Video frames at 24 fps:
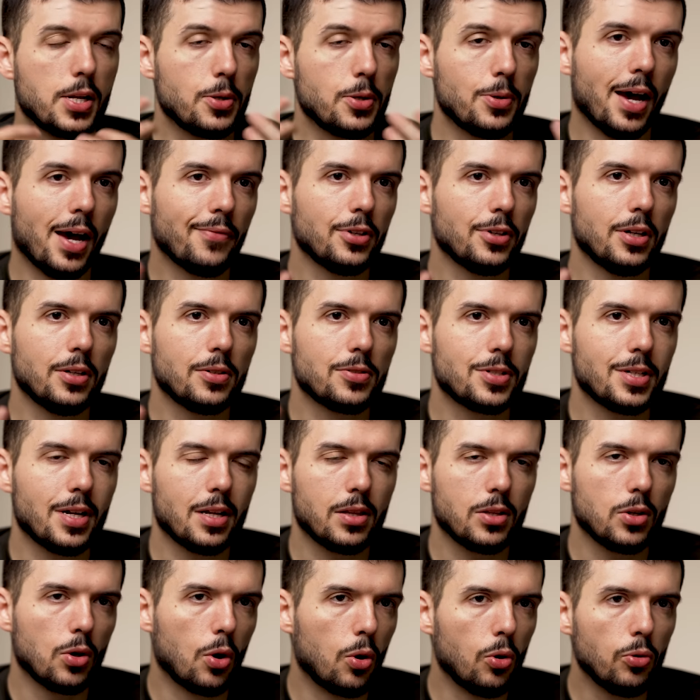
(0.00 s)
And you have to
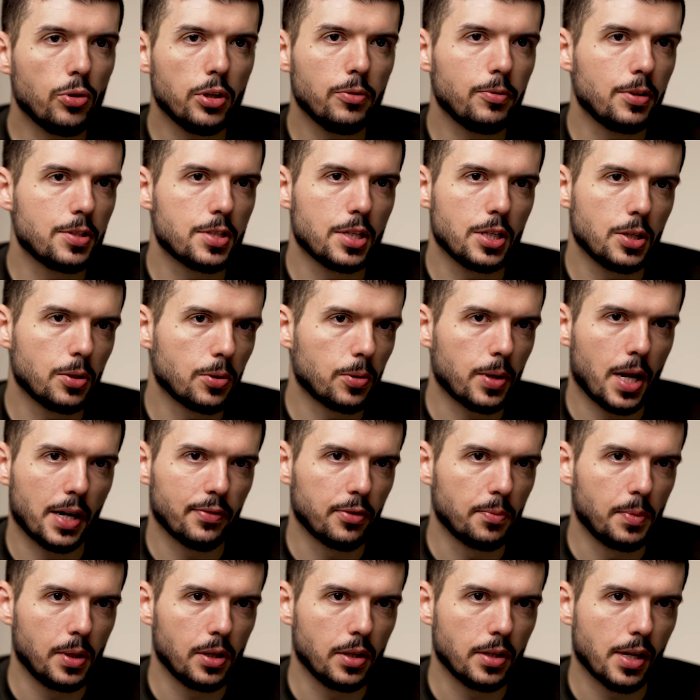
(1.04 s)
understand the only reason you don't
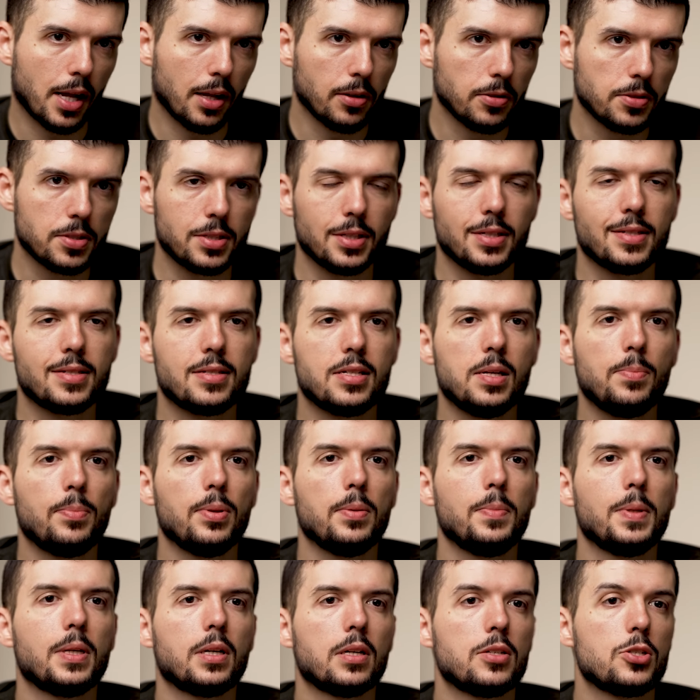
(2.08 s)
have a million dollars is
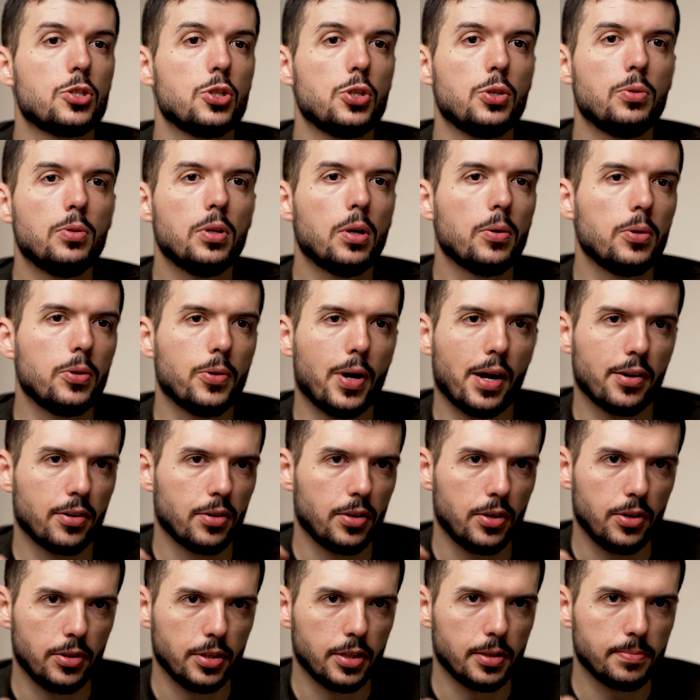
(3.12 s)
simply because you don't know how
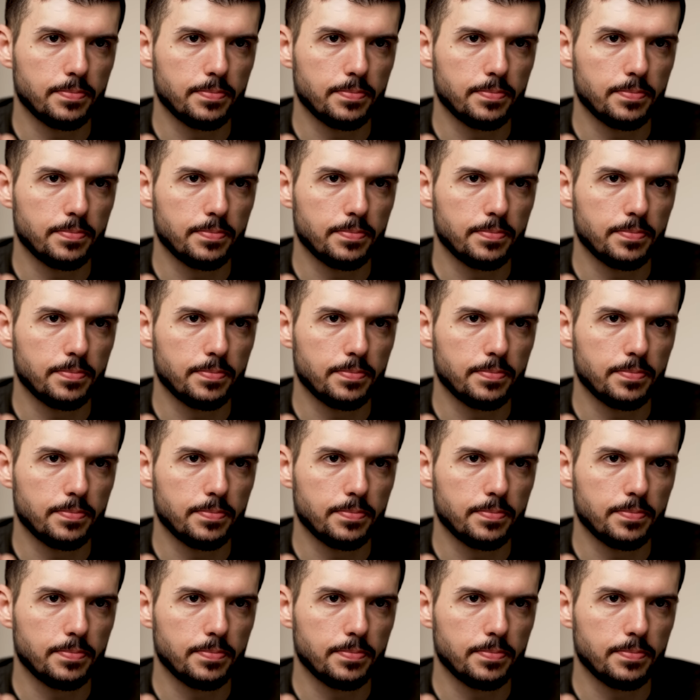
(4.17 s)
to earn